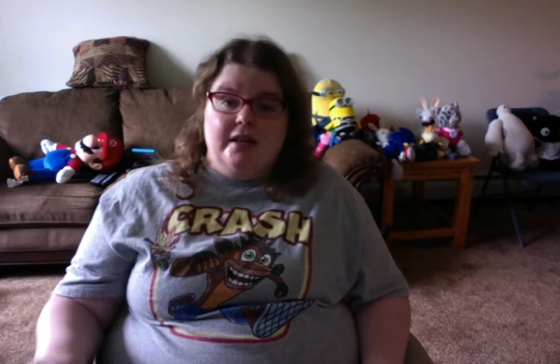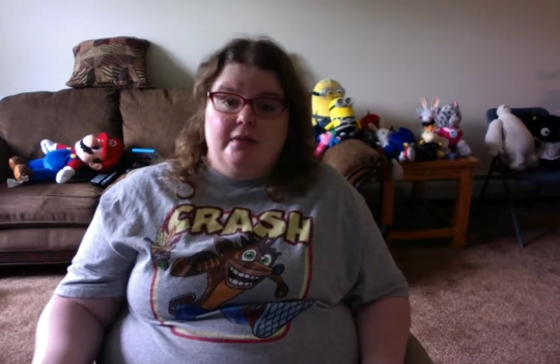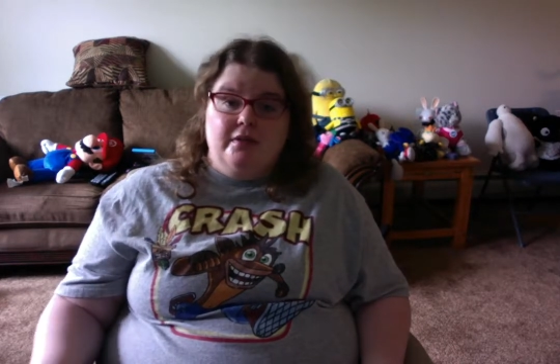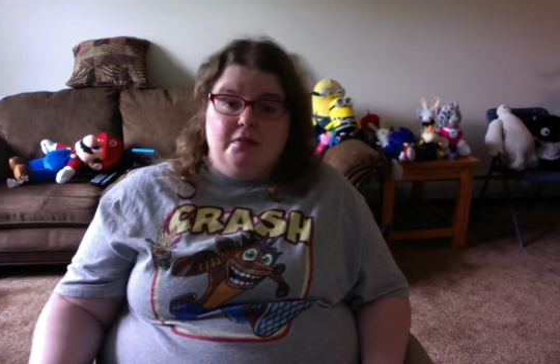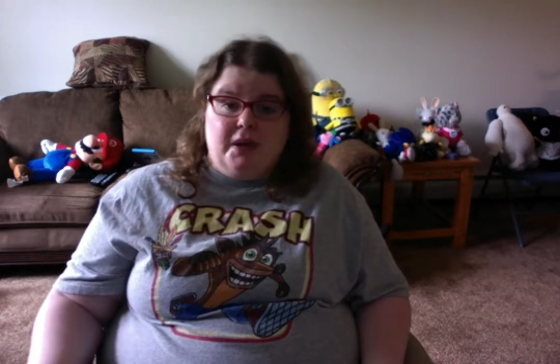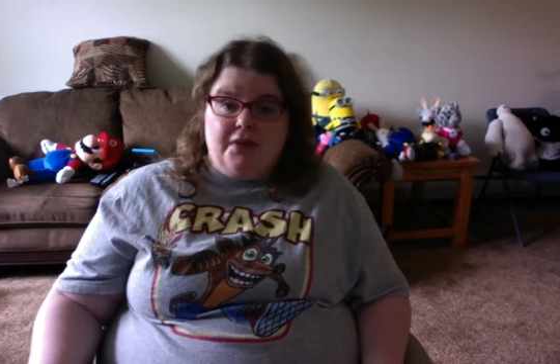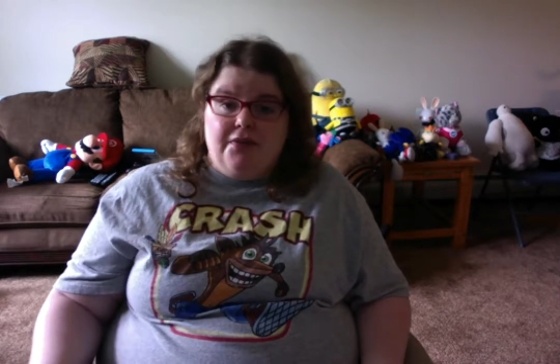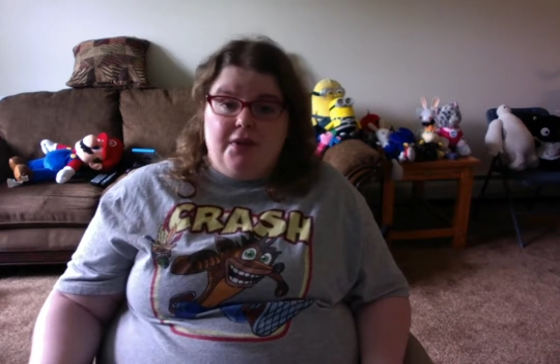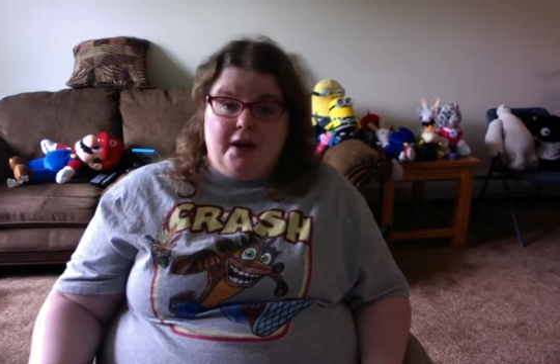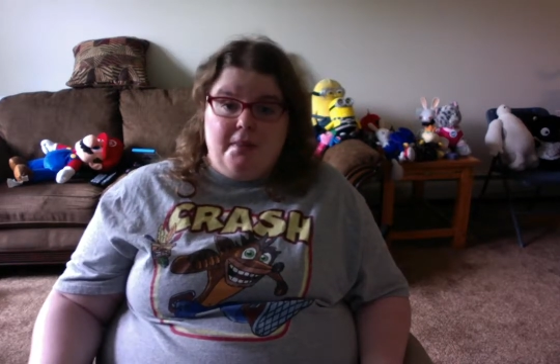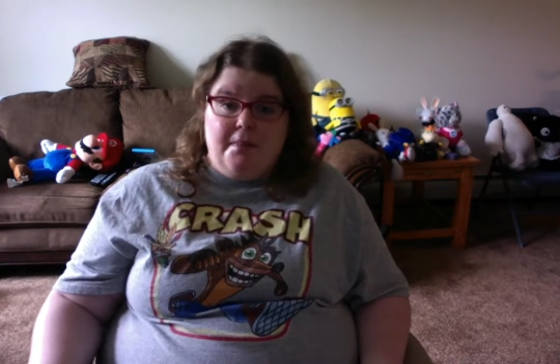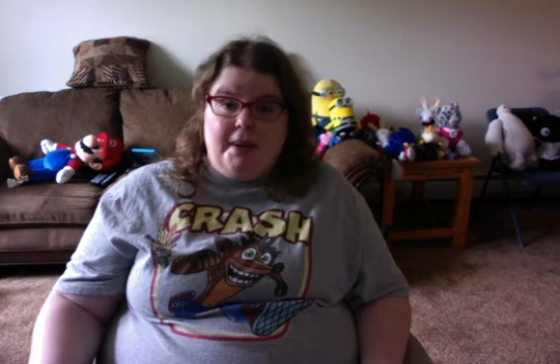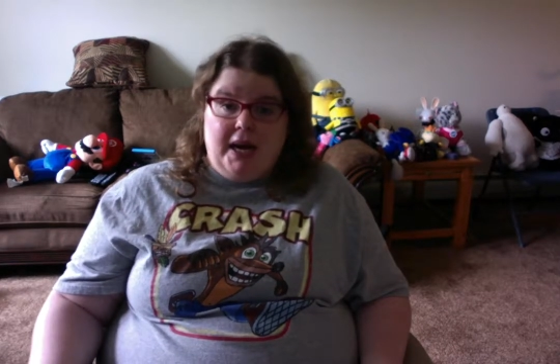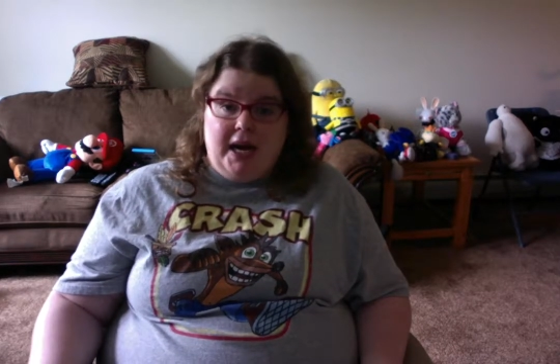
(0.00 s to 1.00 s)
it was my
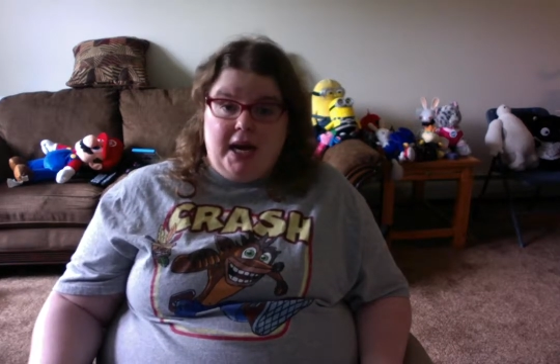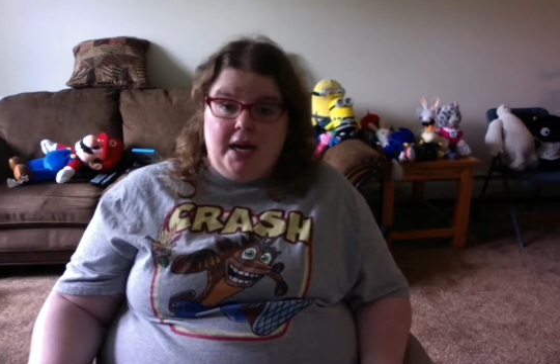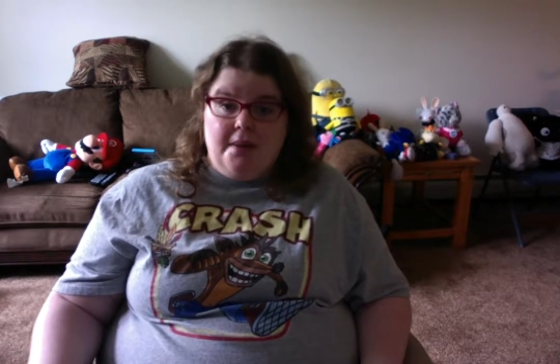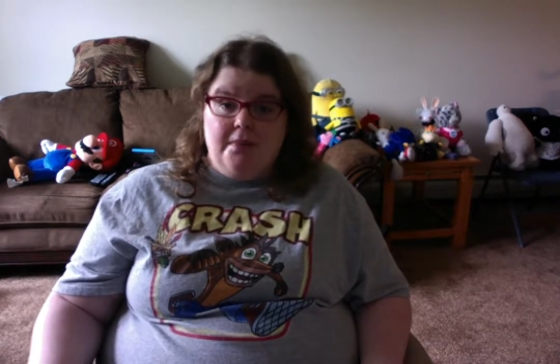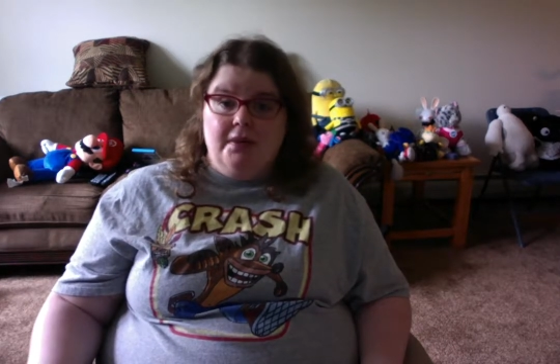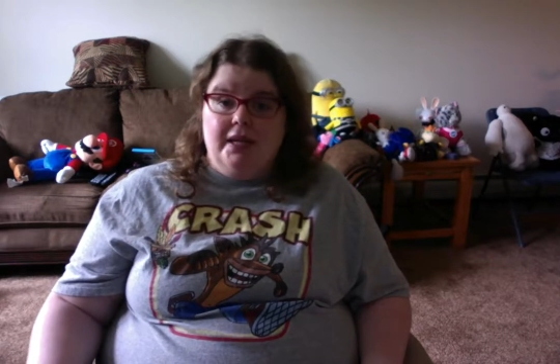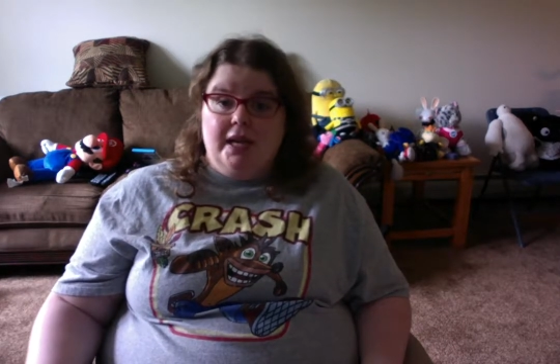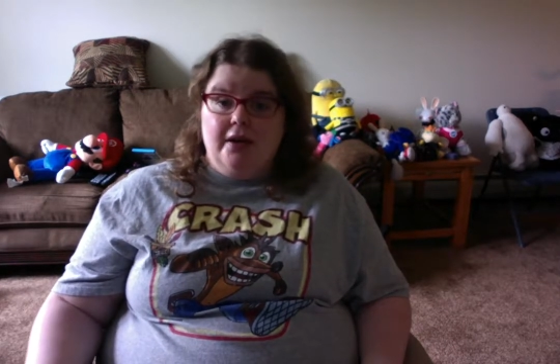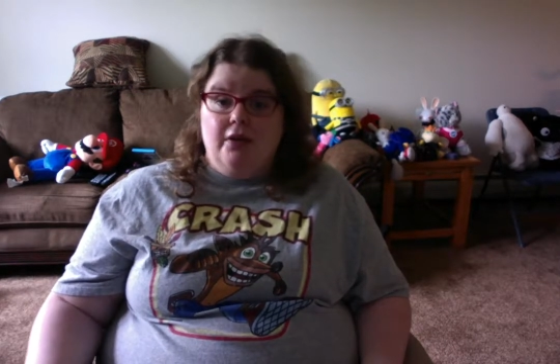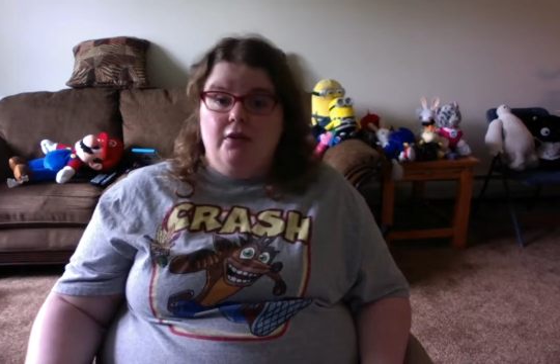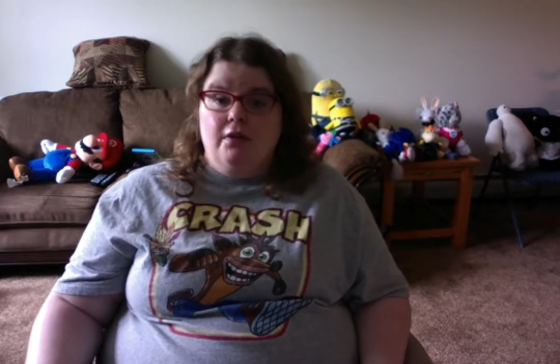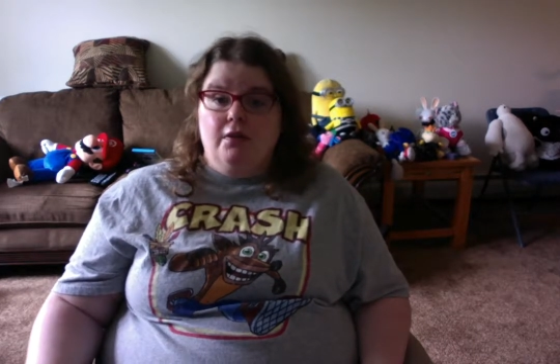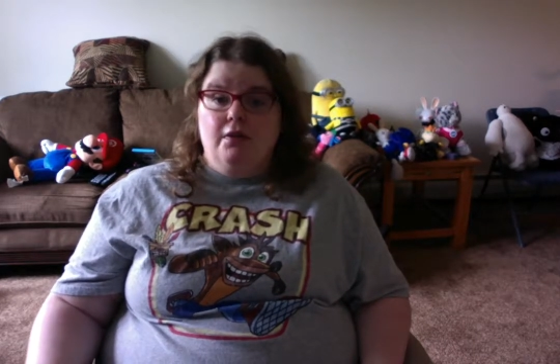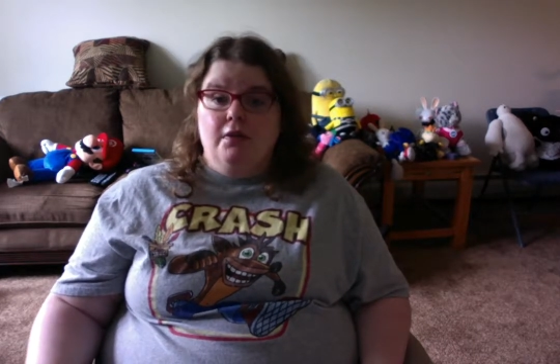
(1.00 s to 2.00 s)
friend Bob,
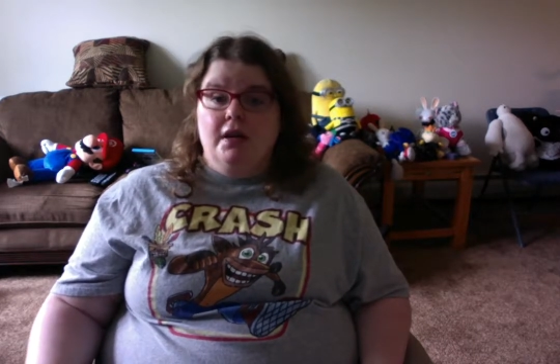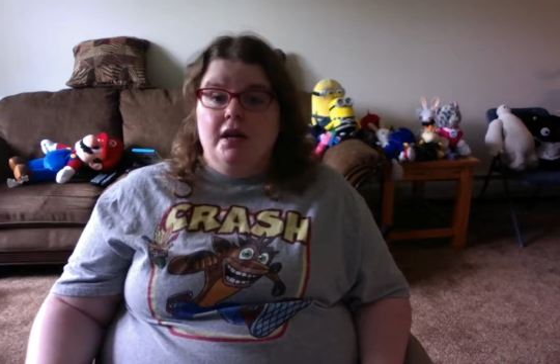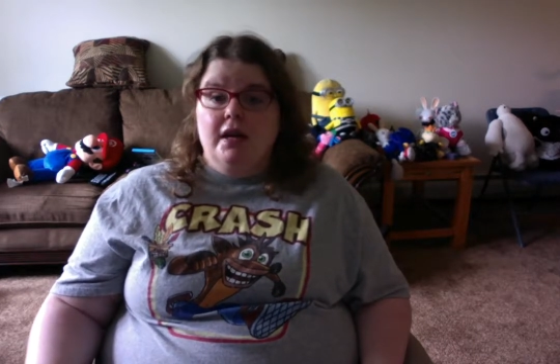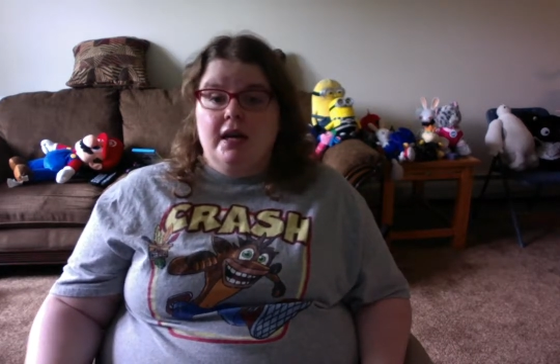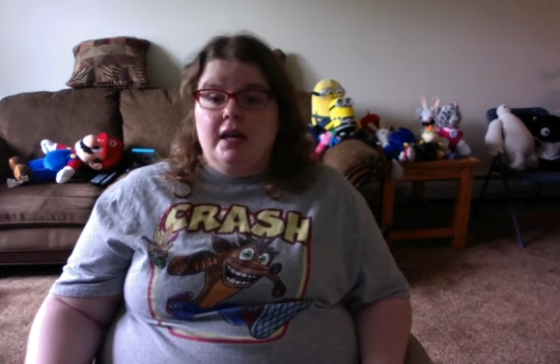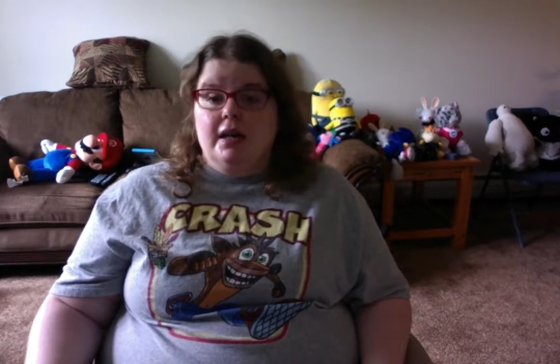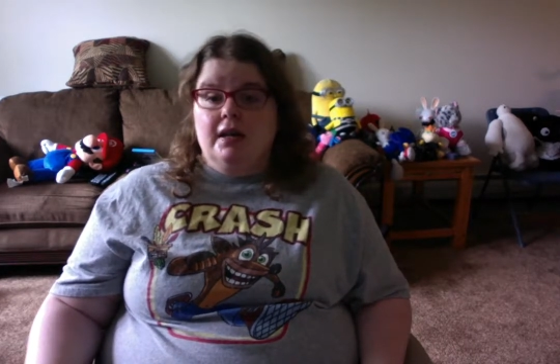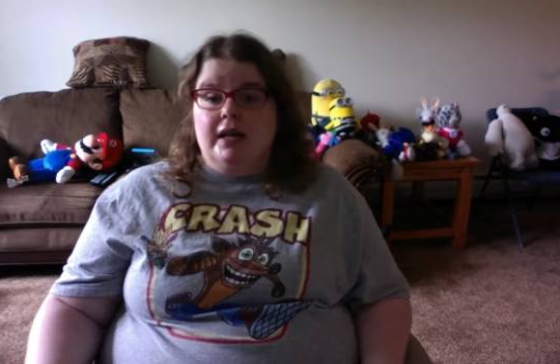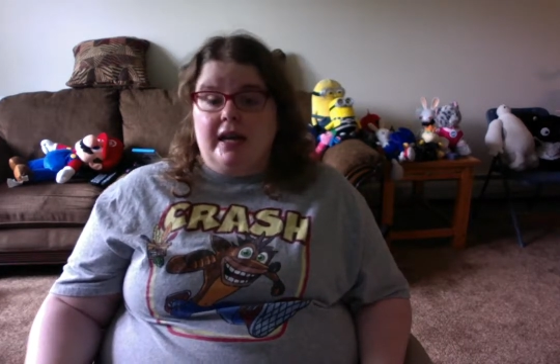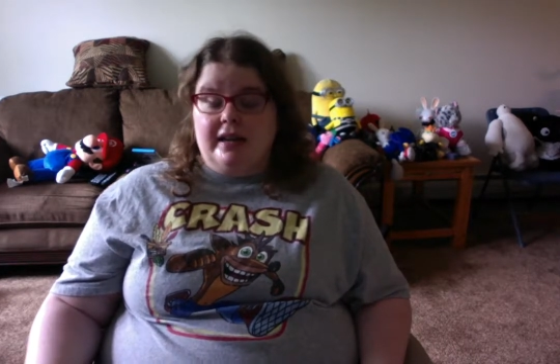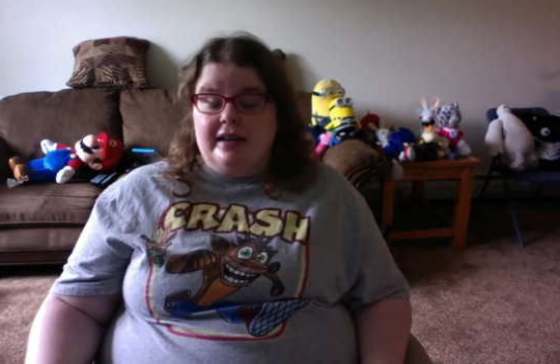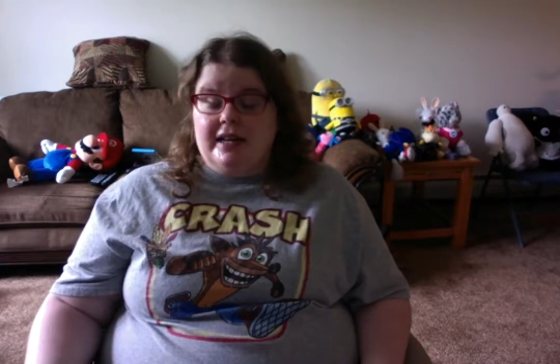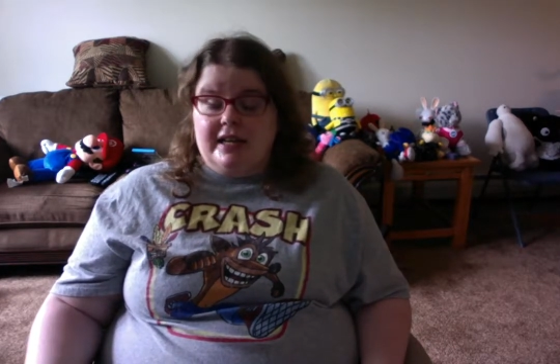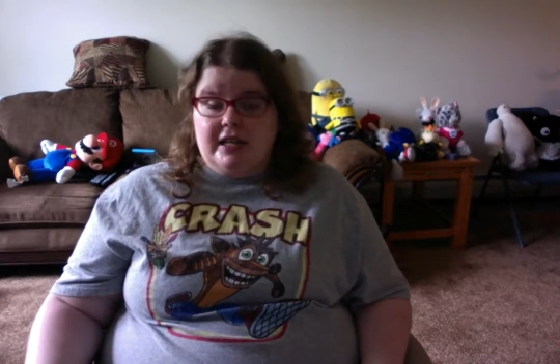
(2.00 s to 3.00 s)
who
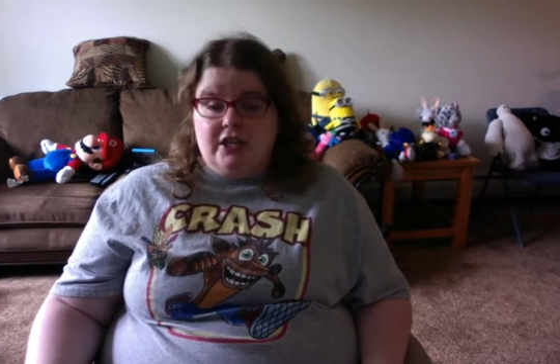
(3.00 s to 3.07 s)
lended it